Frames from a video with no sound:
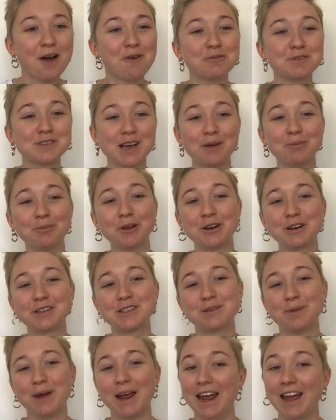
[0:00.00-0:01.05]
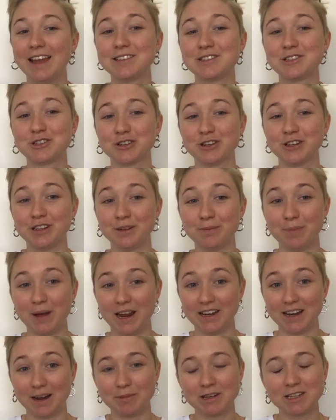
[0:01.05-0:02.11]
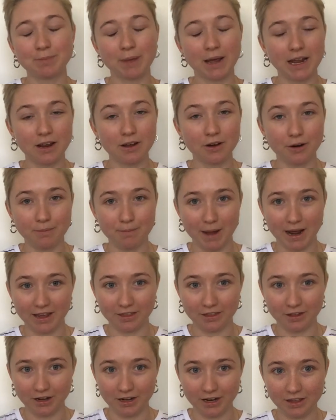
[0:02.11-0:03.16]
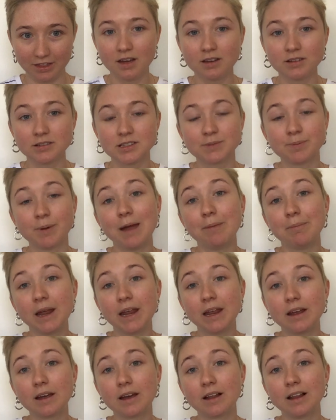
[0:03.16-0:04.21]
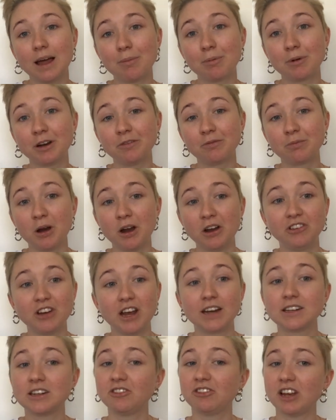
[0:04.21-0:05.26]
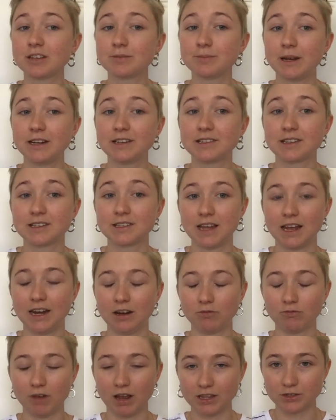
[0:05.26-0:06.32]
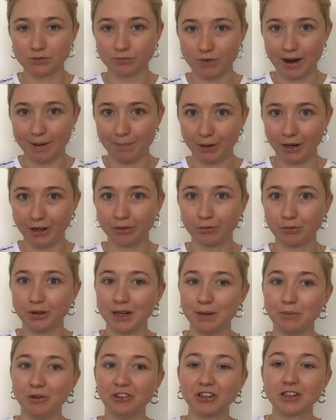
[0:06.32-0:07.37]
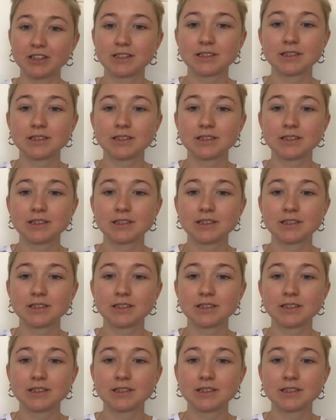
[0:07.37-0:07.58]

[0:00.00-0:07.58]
was uploaded to Behance during the pandemic's peak on May 30th. Despite being a collaborative project, Jasmina's aesthetic runs rampant through the images.